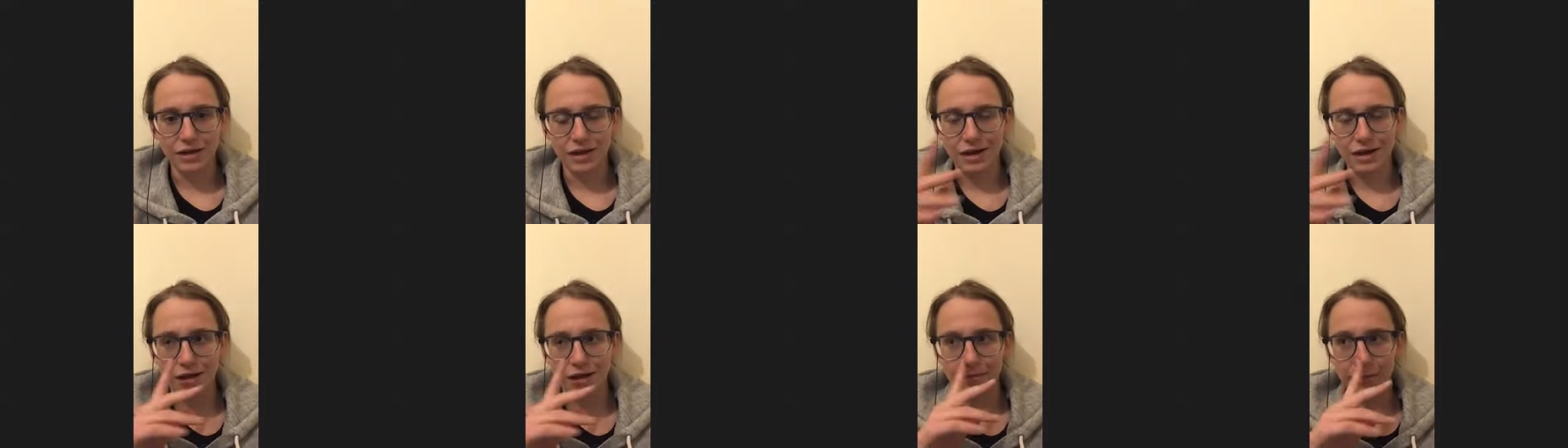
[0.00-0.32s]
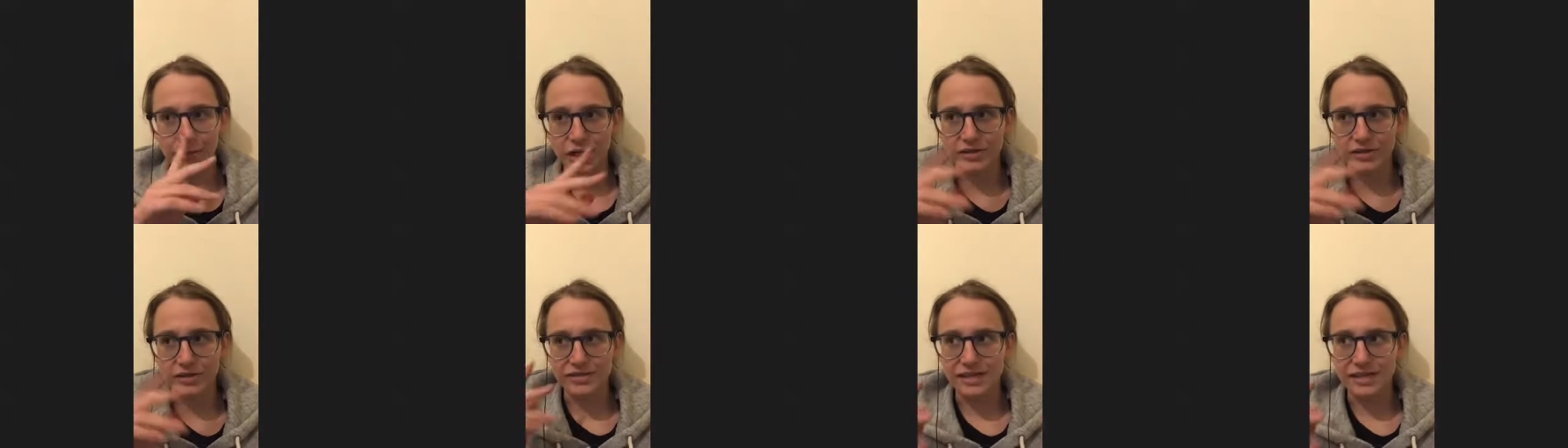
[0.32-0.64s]
Um,
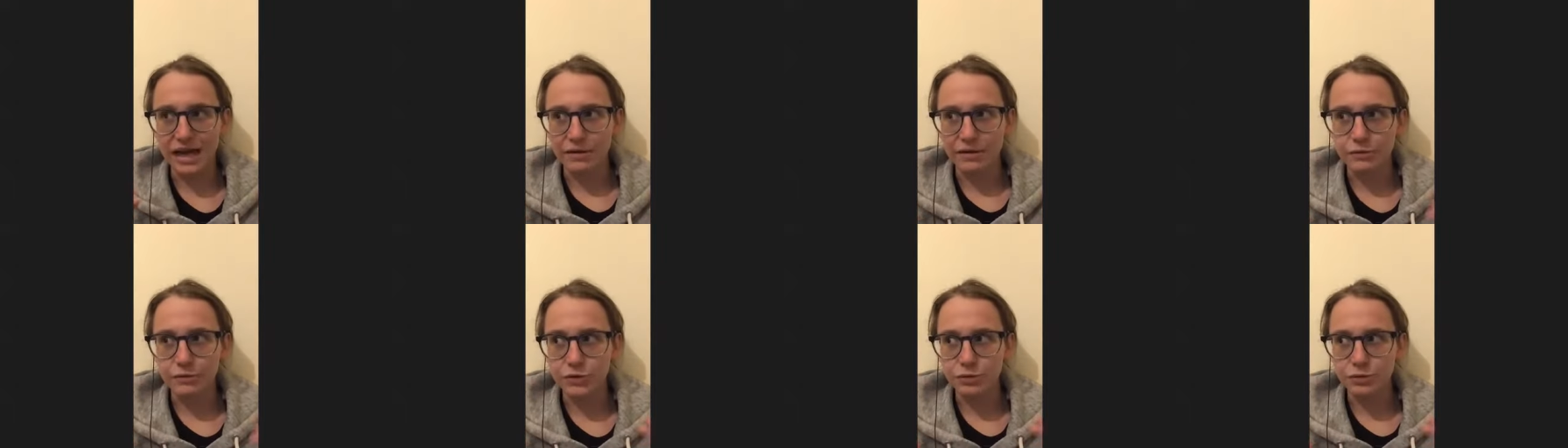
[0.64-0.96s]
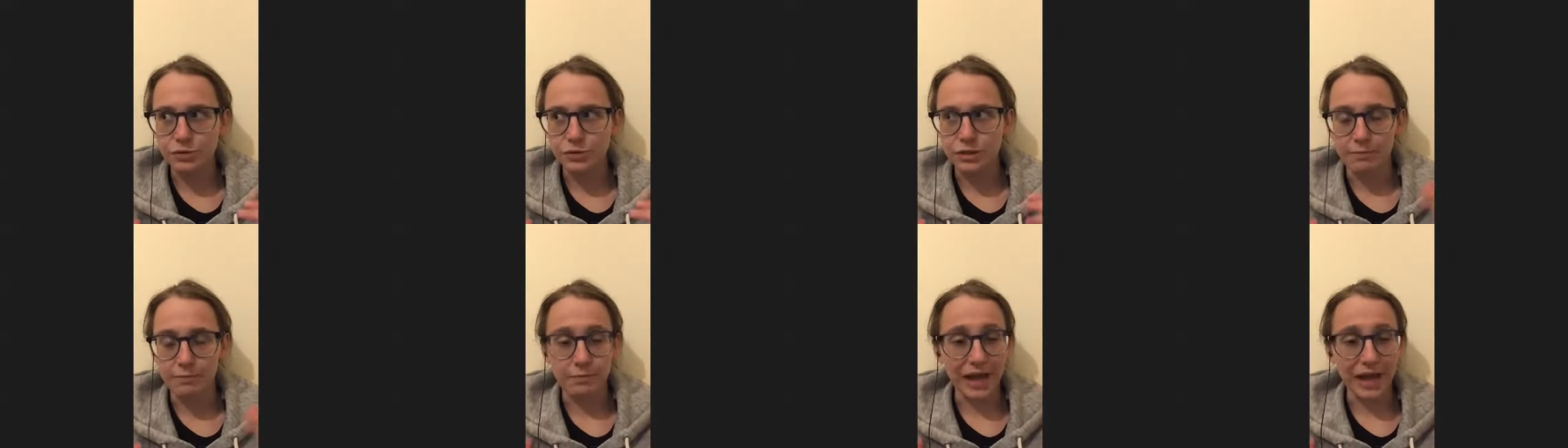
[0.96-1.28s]
because that was
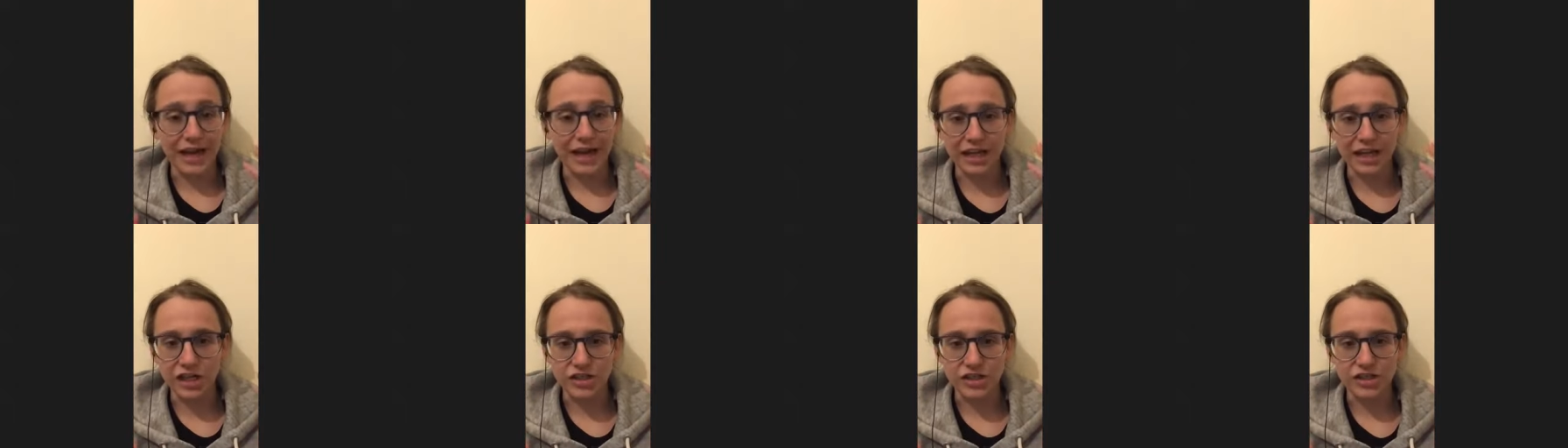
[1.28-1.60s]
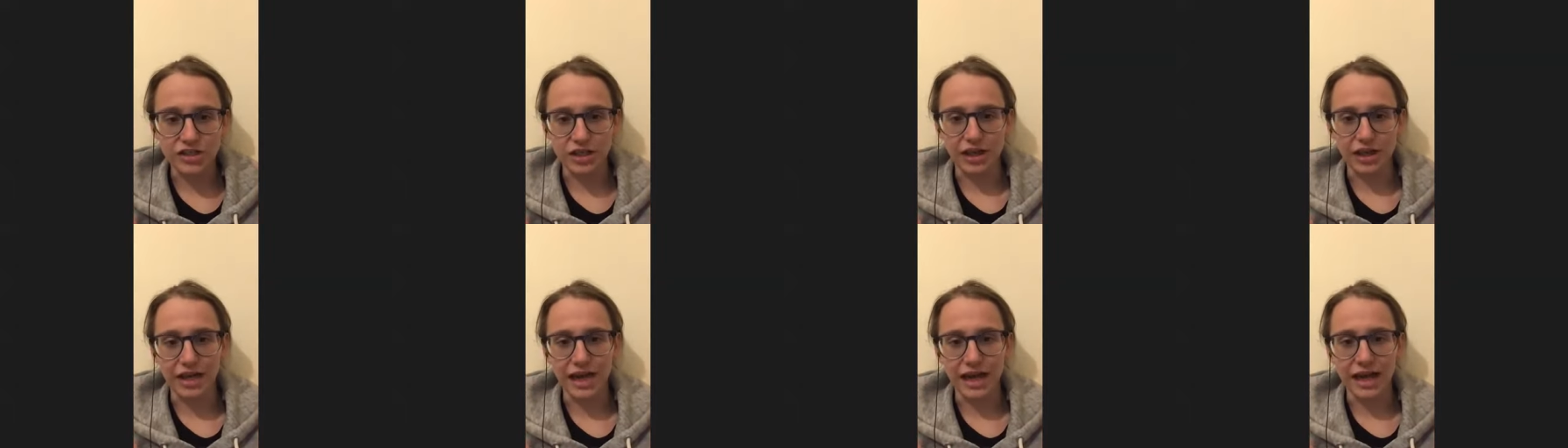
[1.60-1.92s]
the baggage
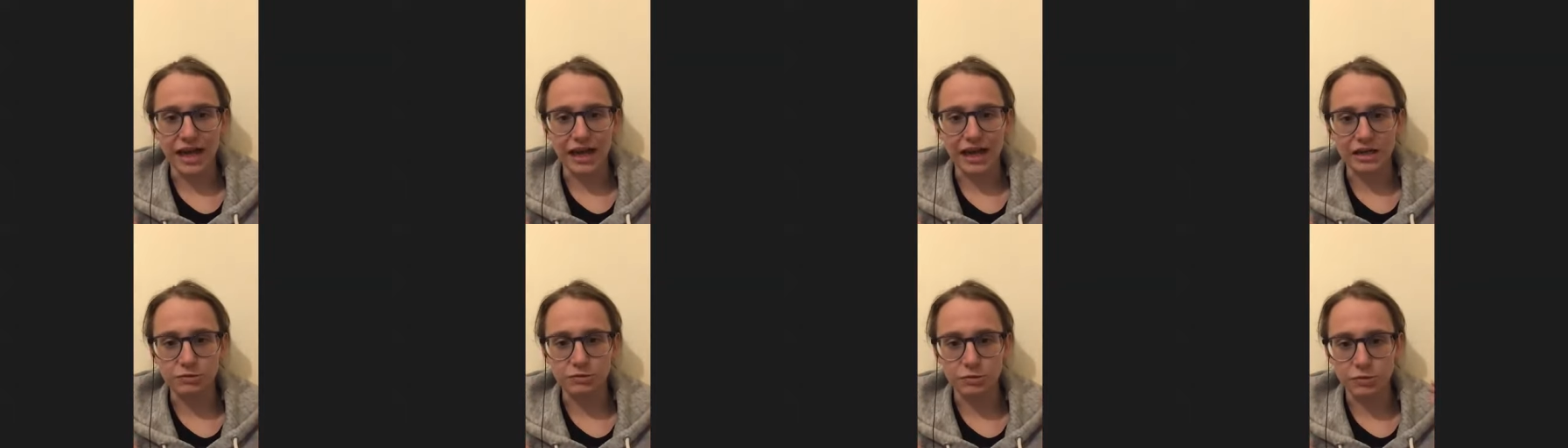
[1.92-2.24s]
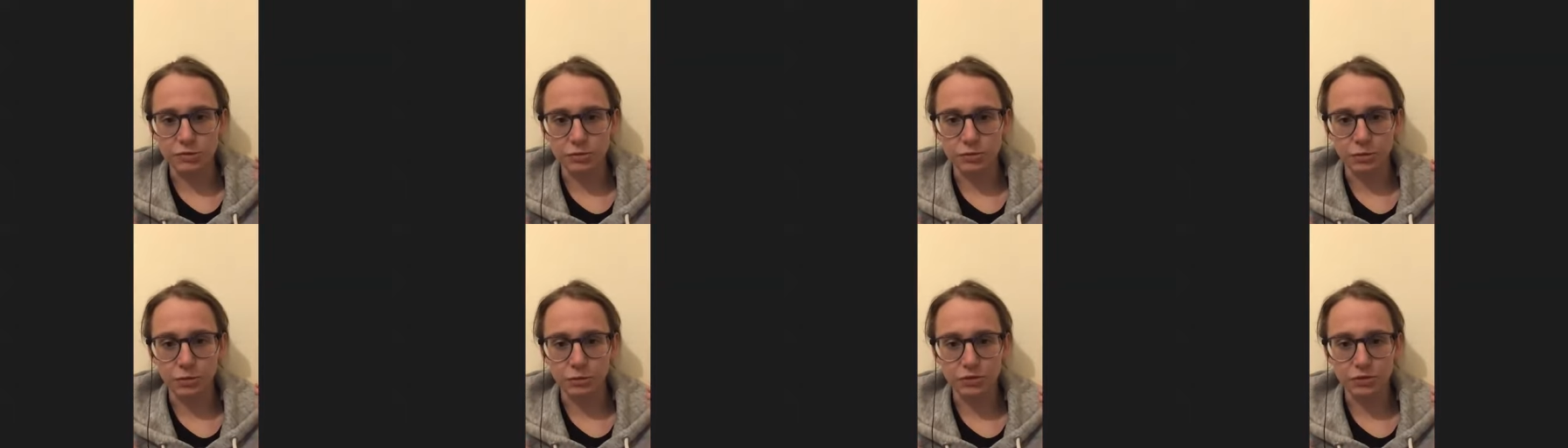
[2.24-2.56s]
that I had
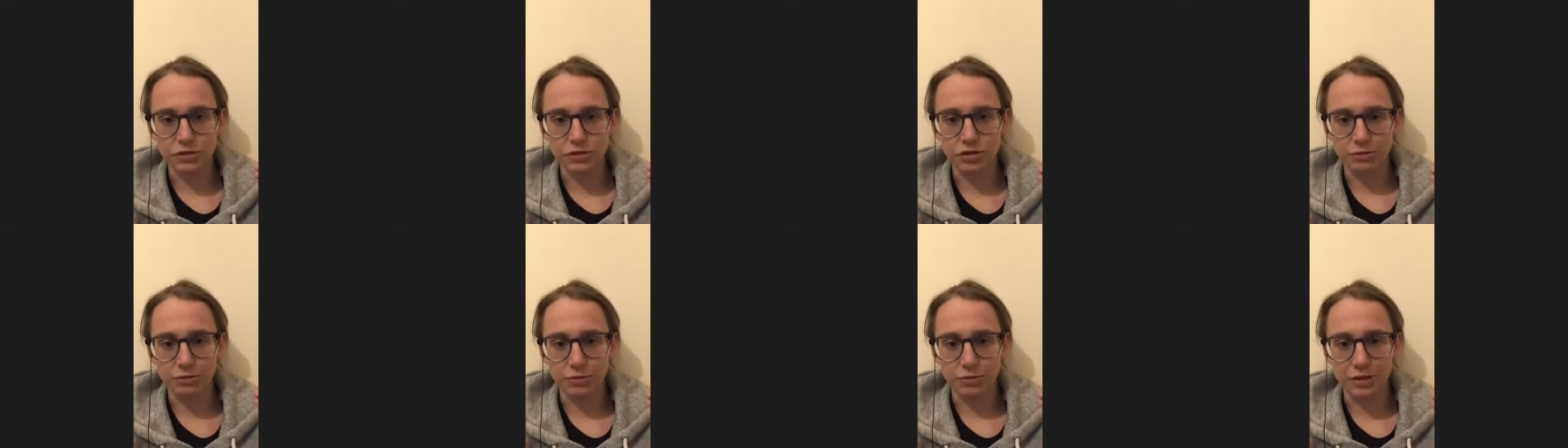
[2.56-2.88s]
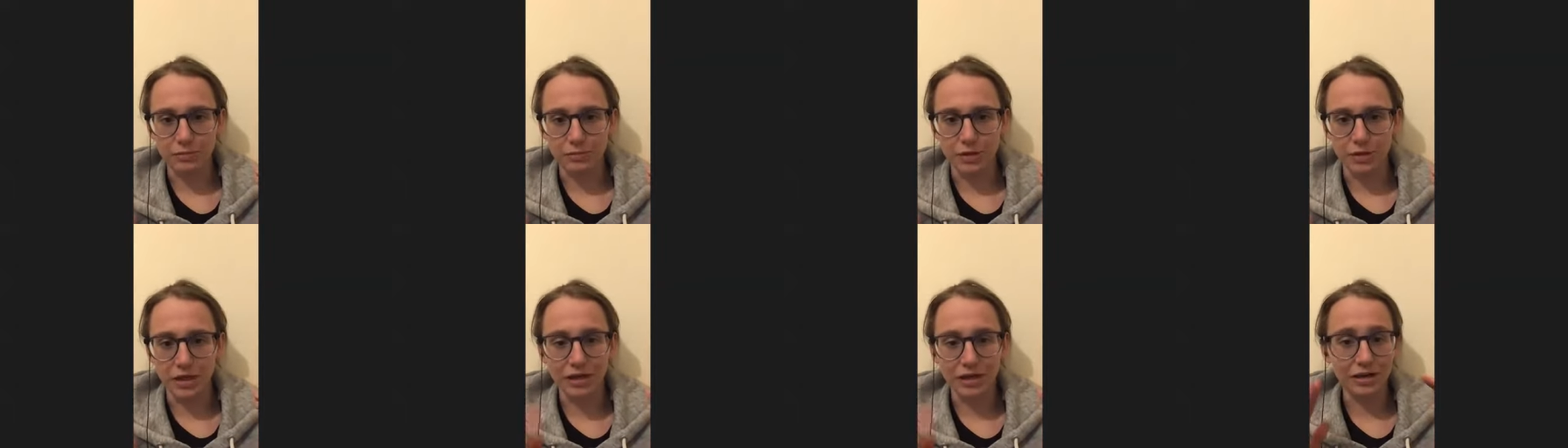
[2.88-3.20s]
was what was
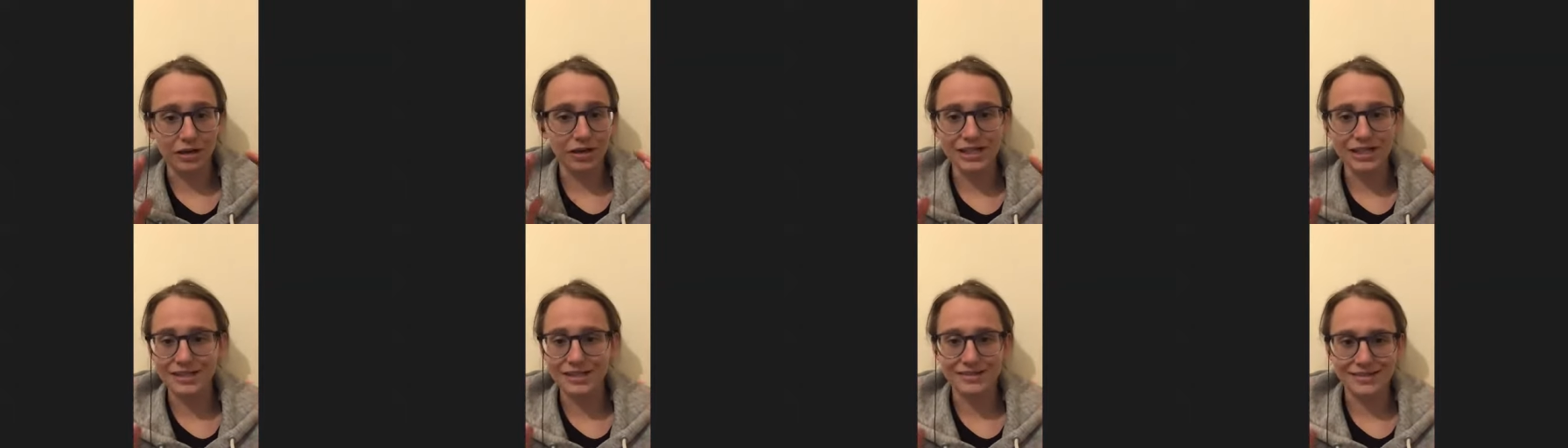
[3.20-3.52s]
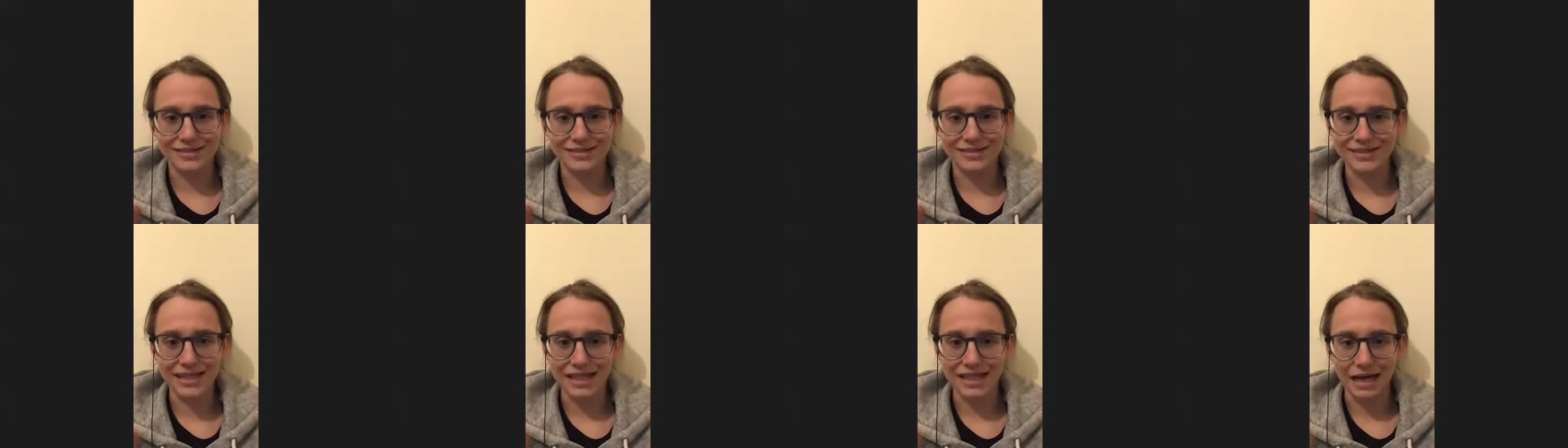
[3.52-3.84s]
stopping me. And I didn't
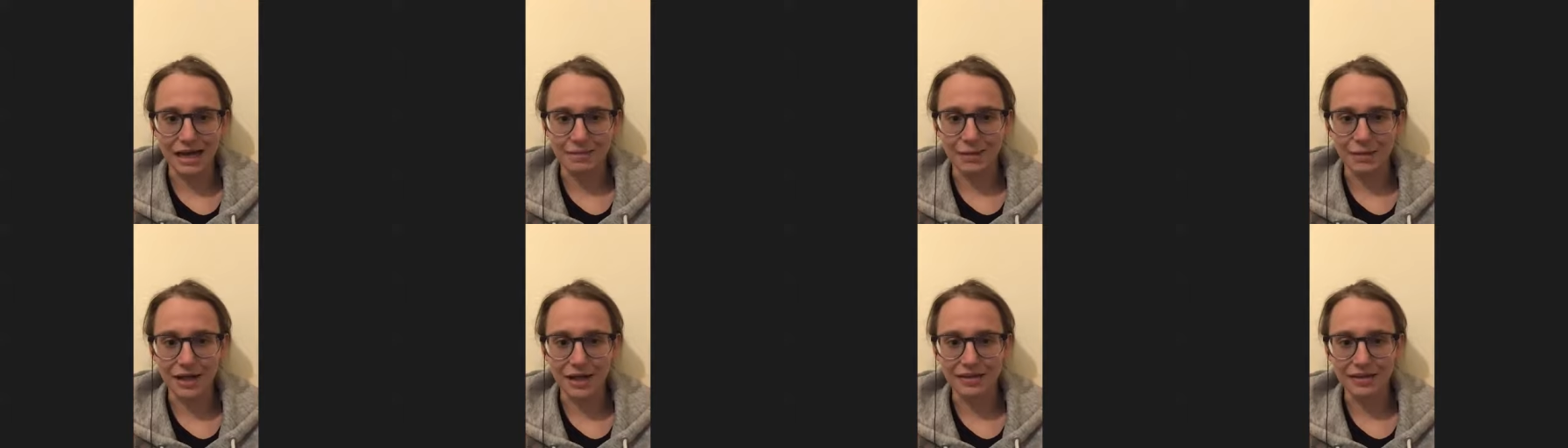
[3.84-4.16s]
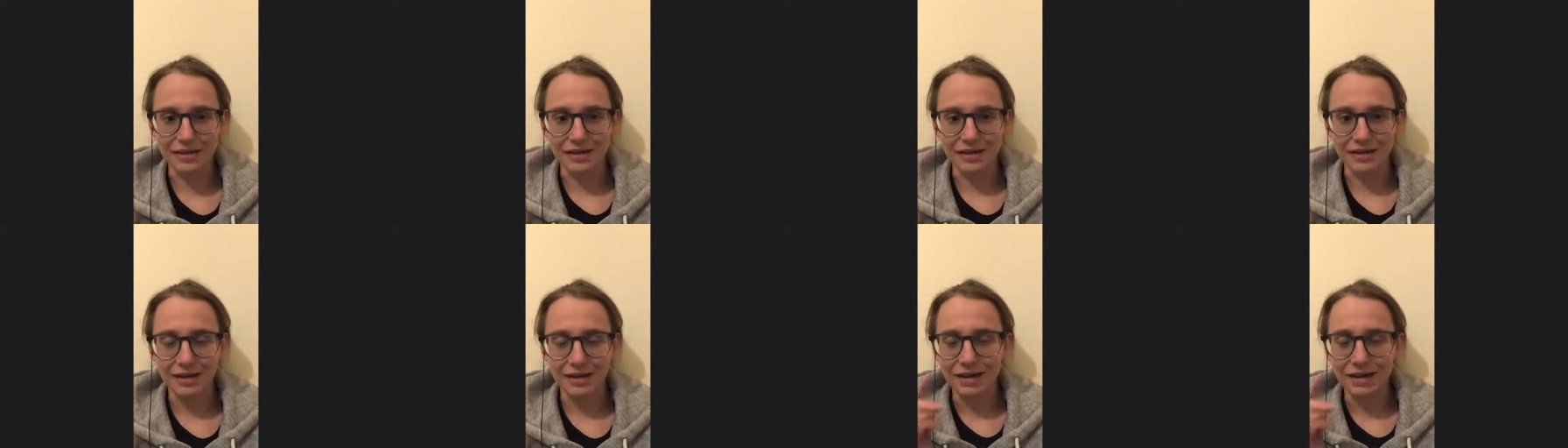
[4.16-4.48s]
see that back
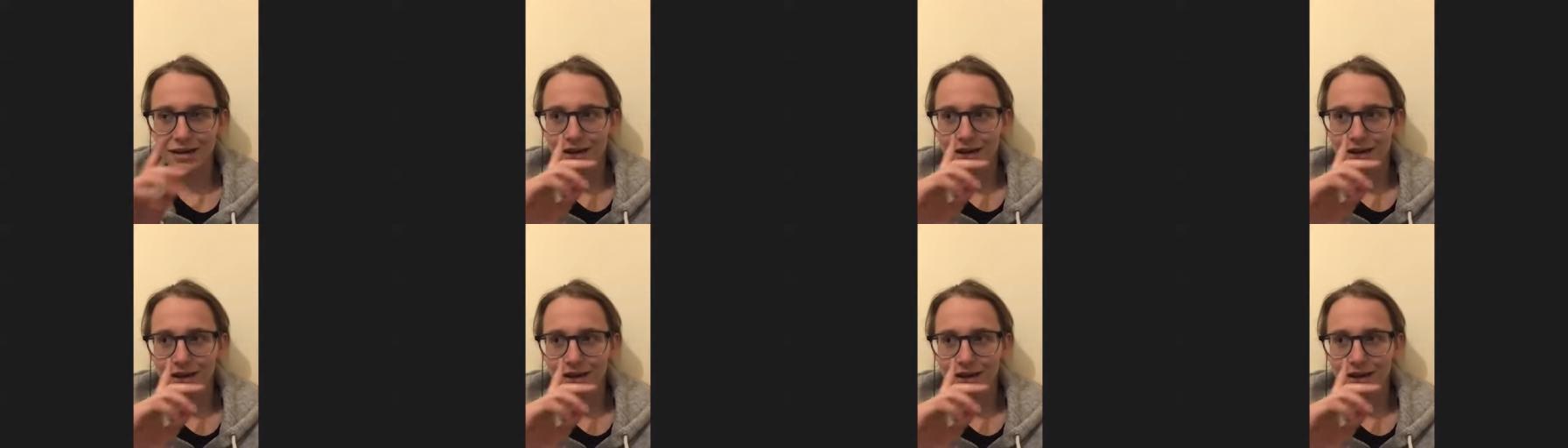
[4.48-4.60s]
then.